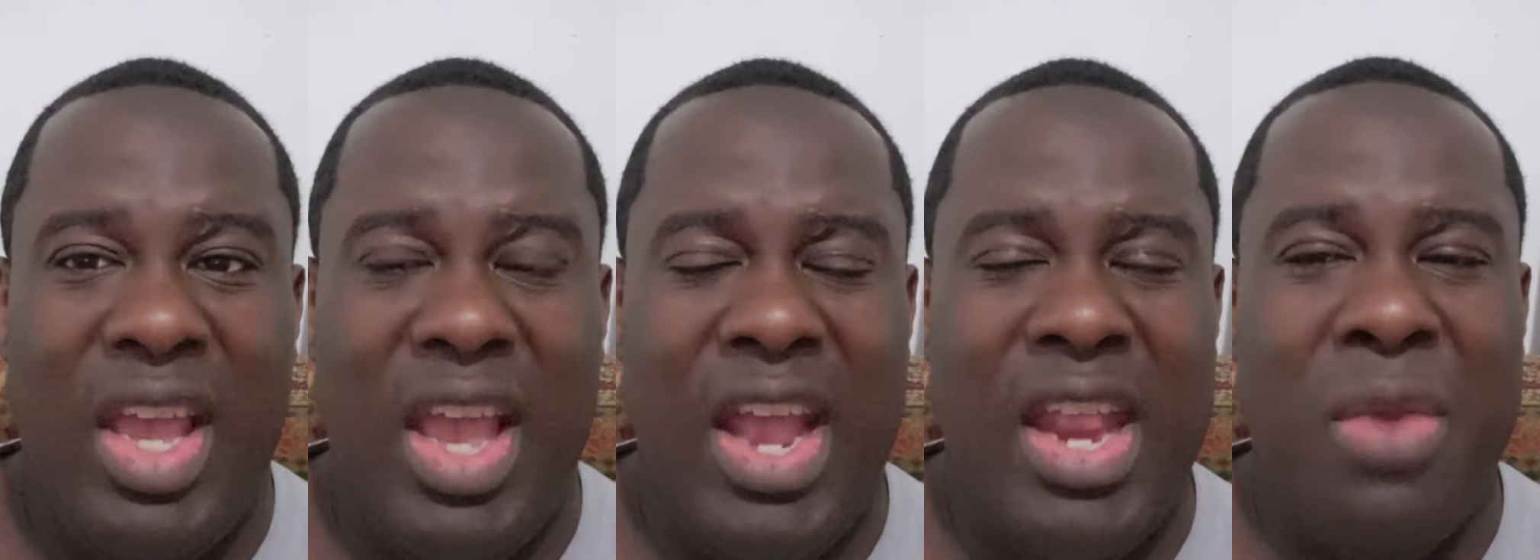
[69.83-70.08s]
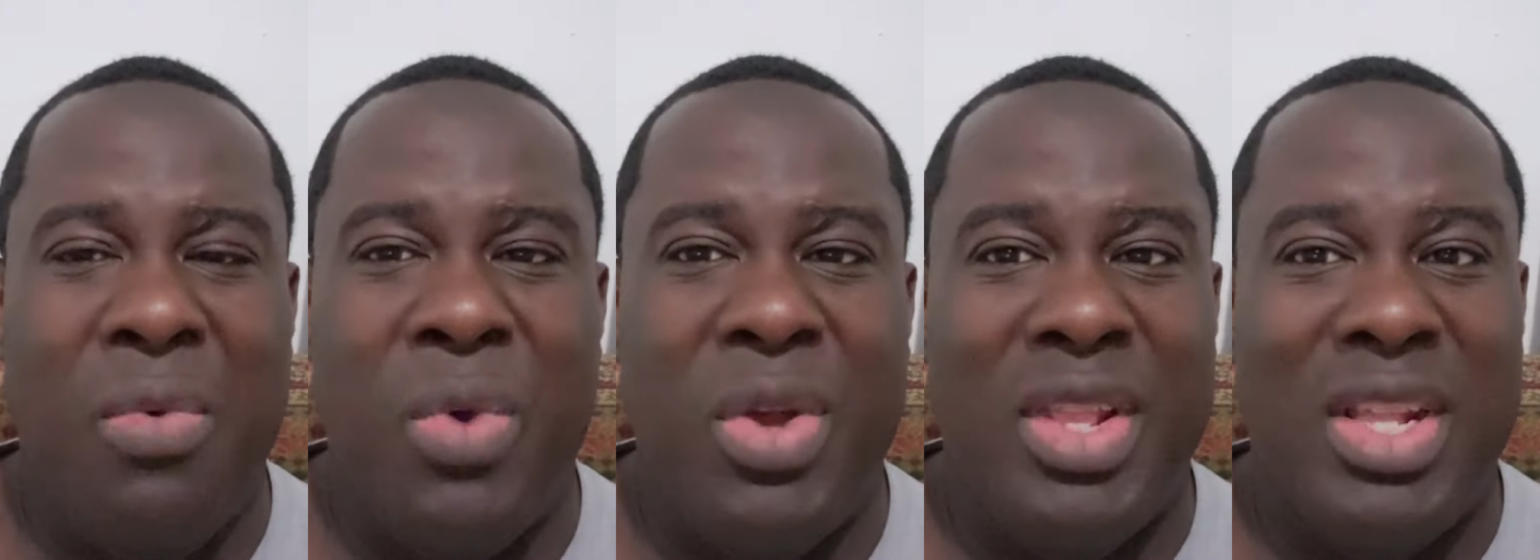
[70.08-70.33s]

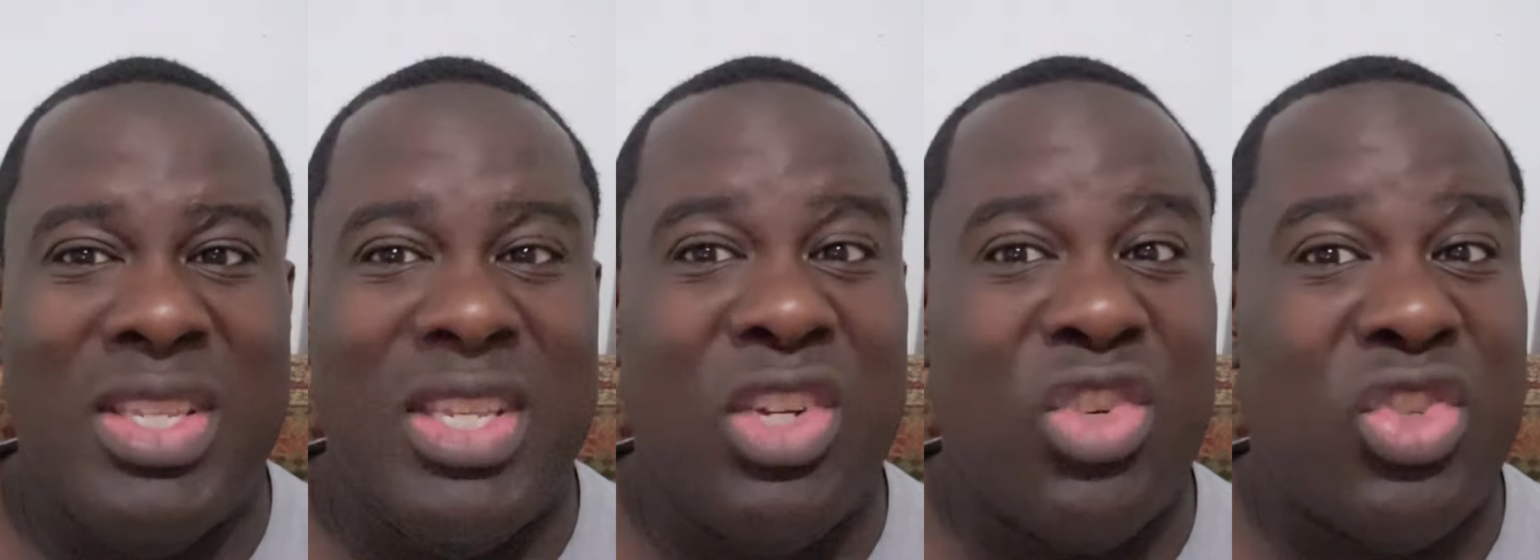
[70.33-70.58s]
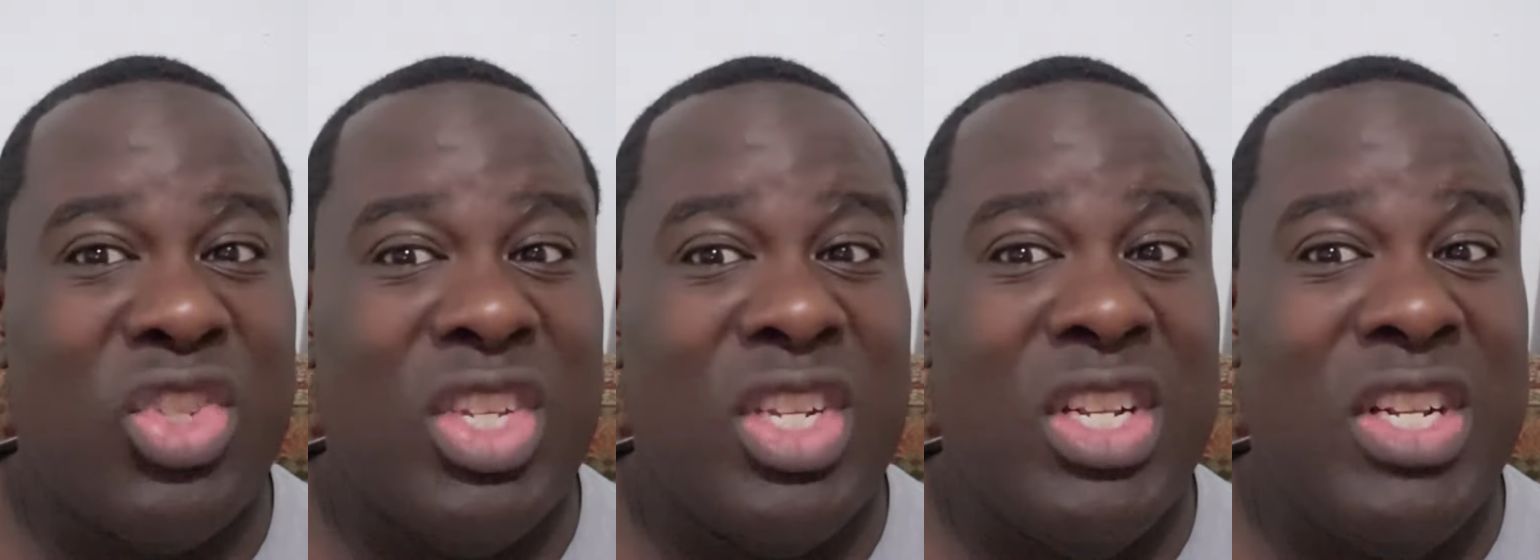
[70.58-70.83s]
anyone that's
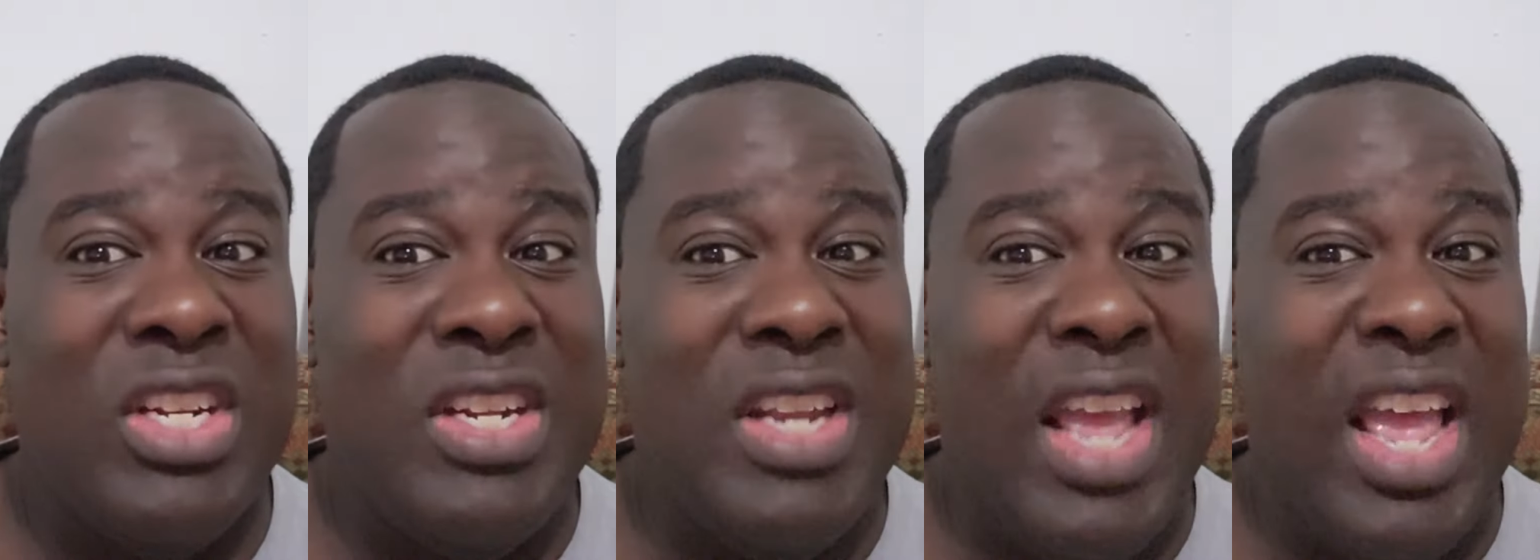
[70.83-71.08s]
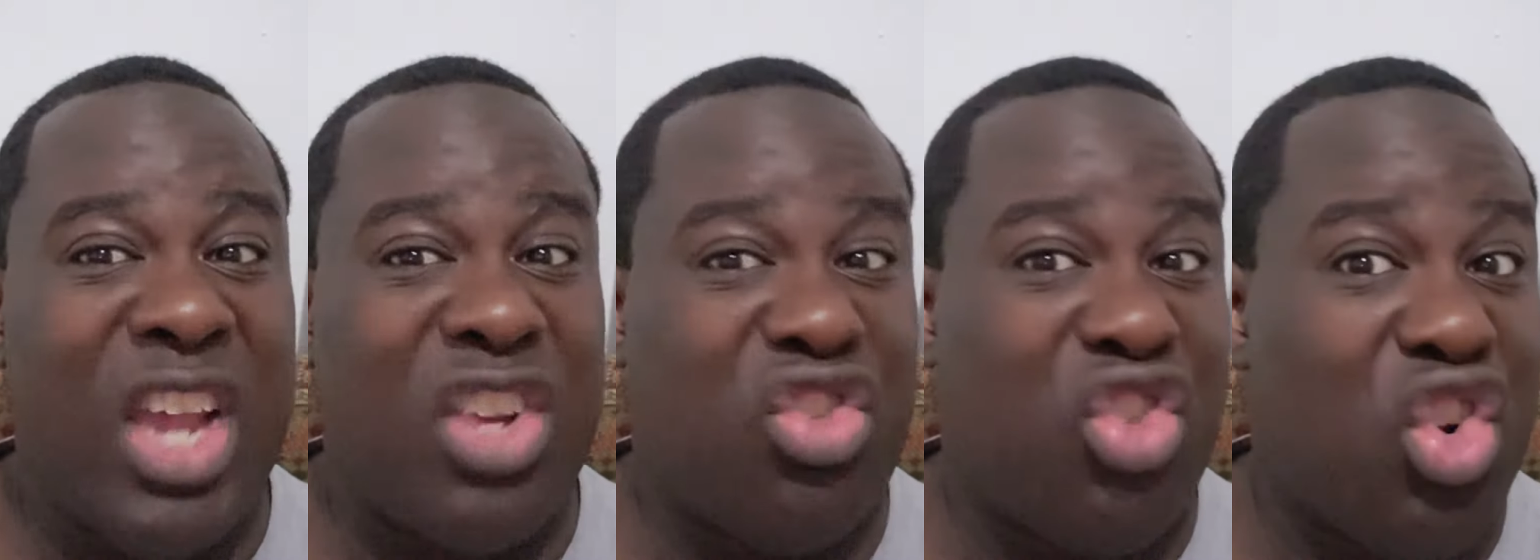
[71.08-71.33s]
interested in
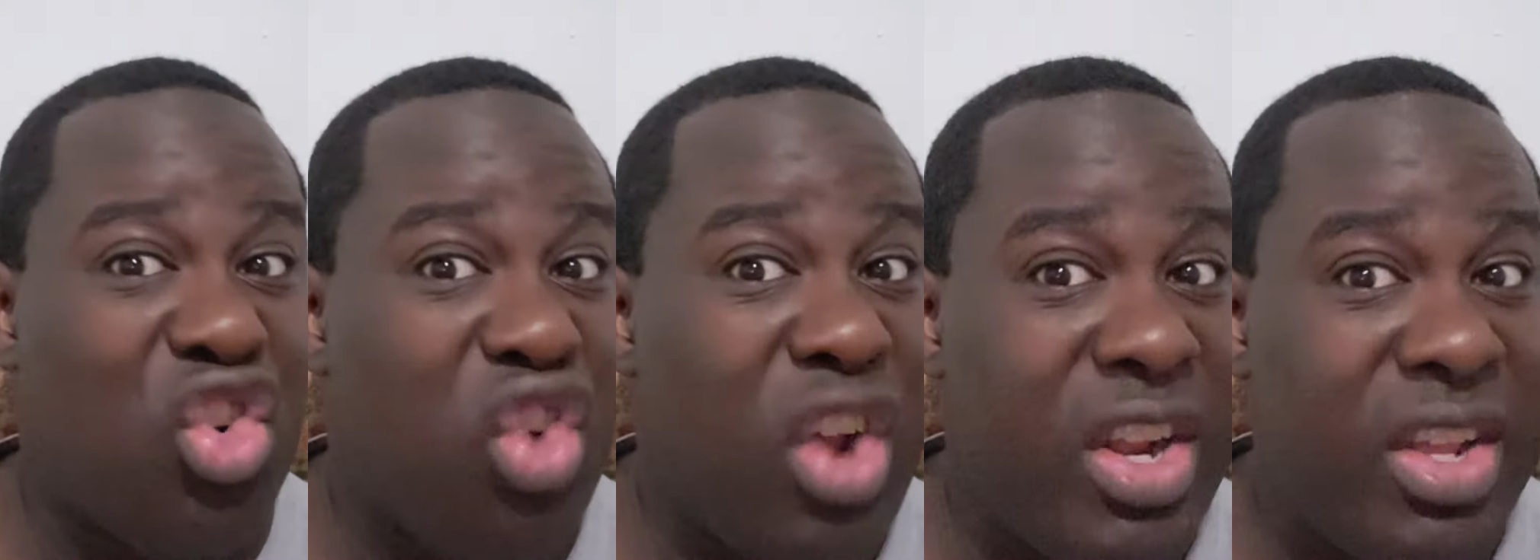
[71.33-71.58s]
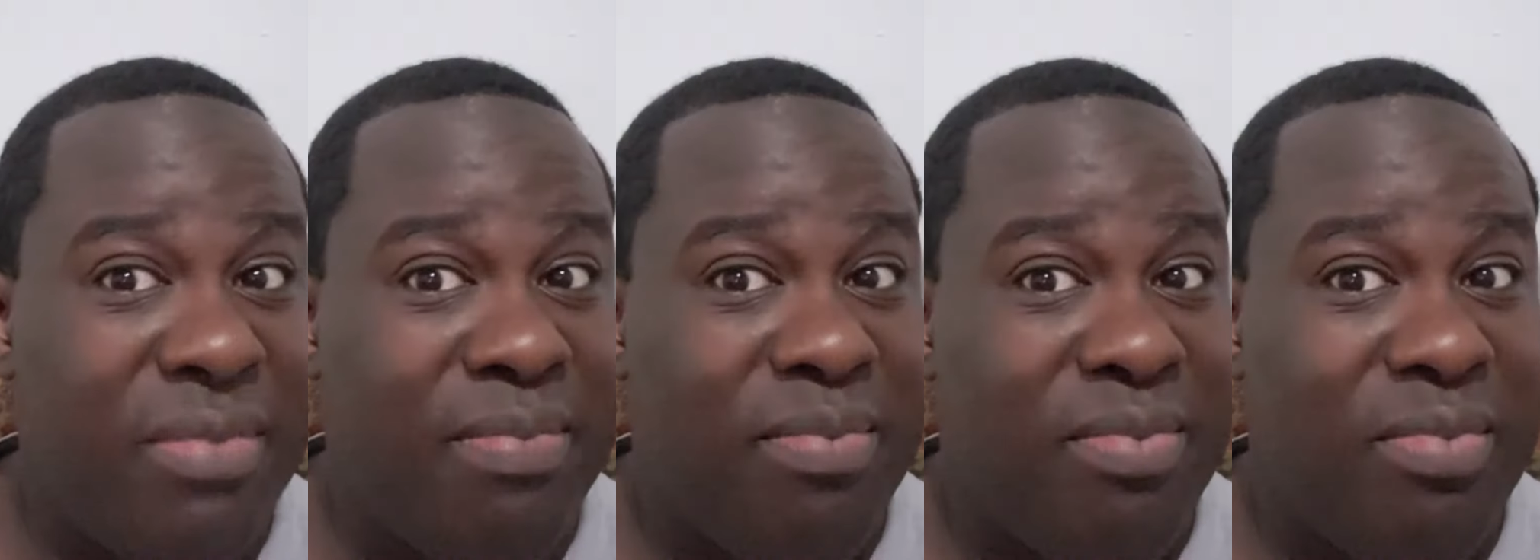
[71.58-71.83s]
extra
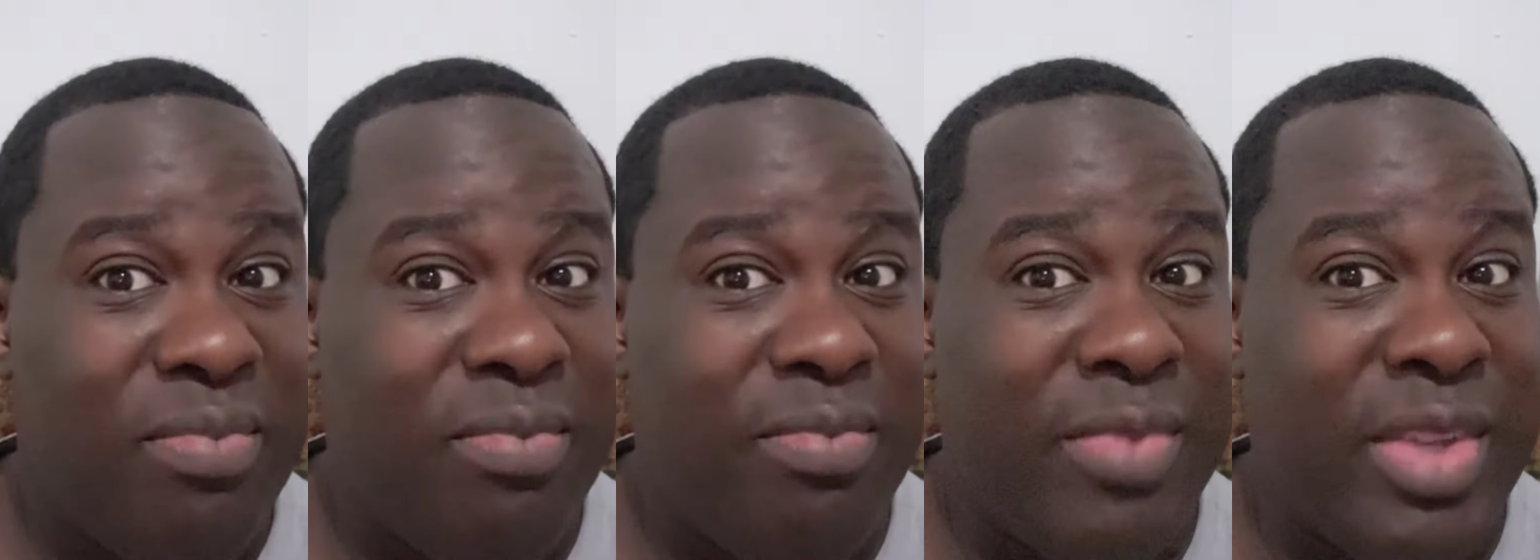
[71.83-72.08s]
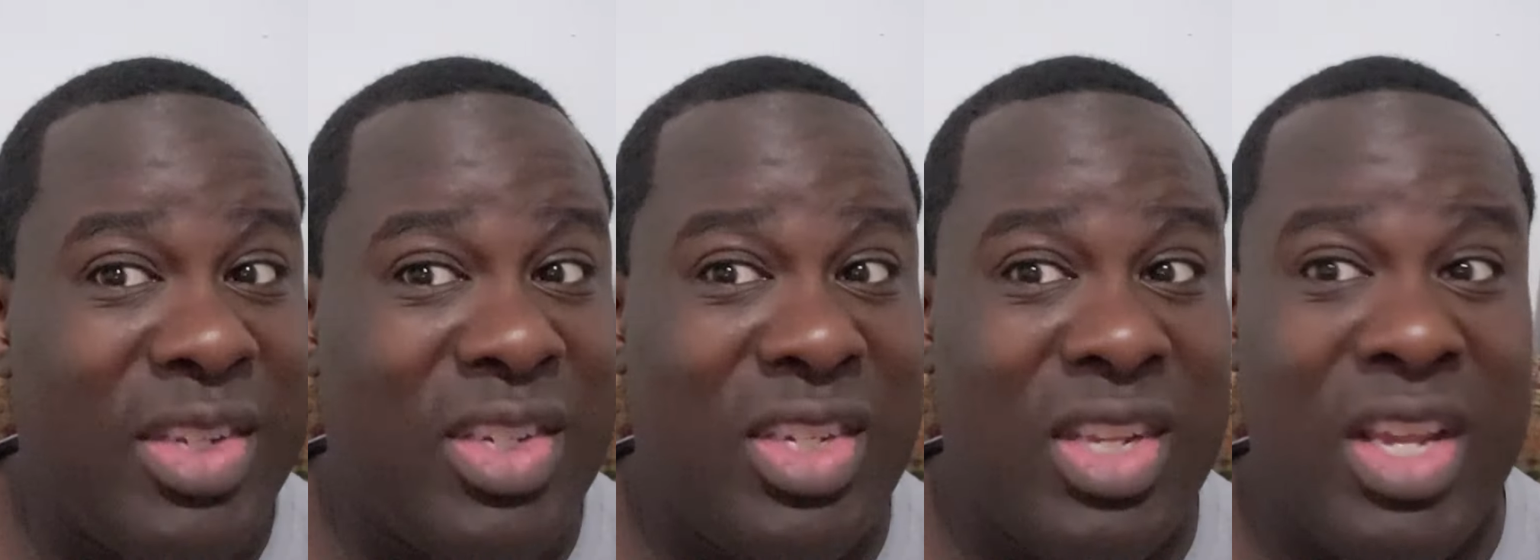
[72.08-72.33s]
credit,
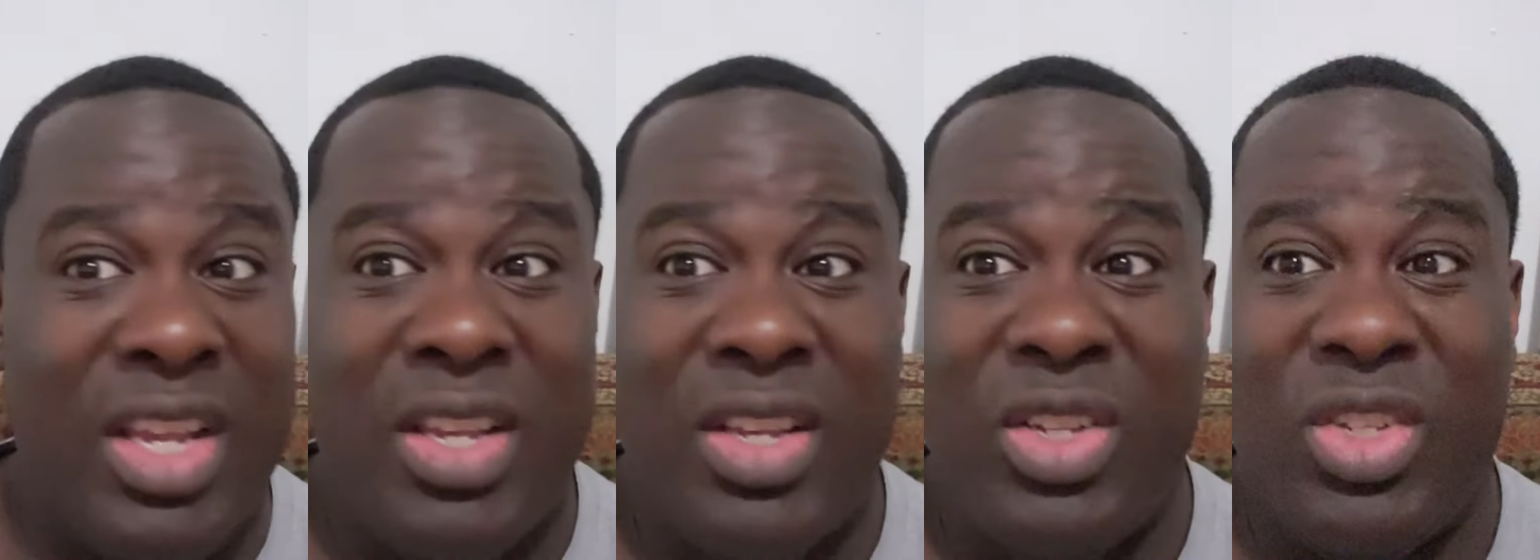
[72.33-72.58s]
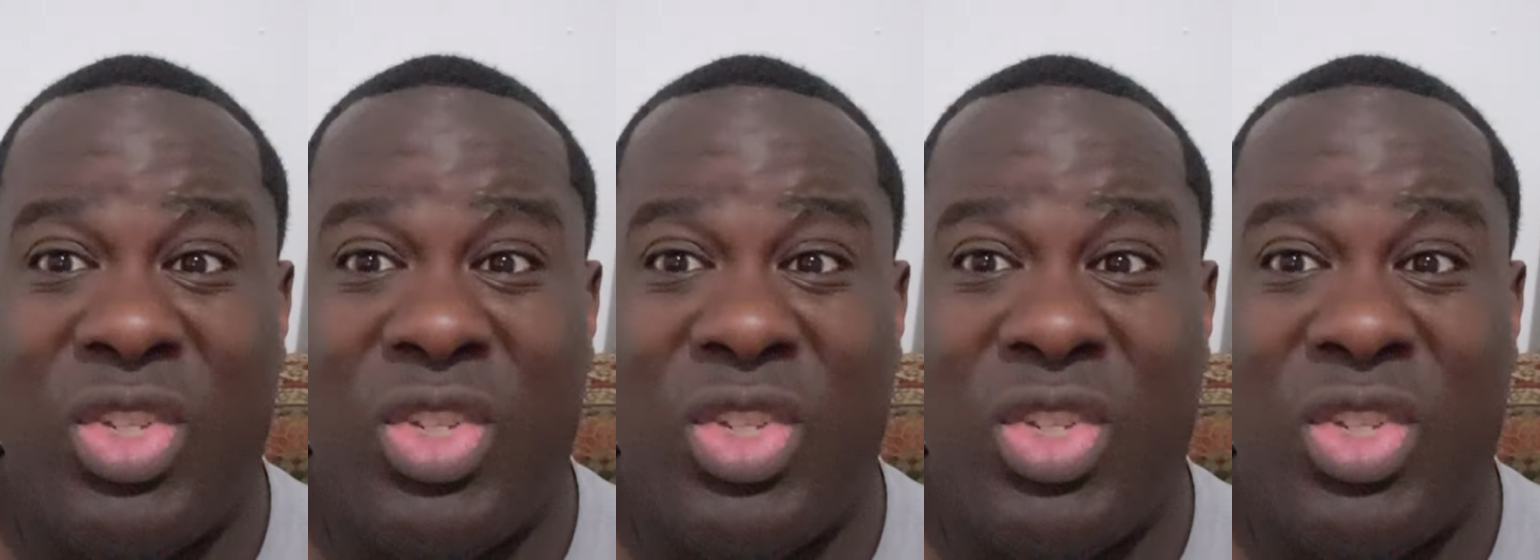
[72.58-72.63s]
let's say.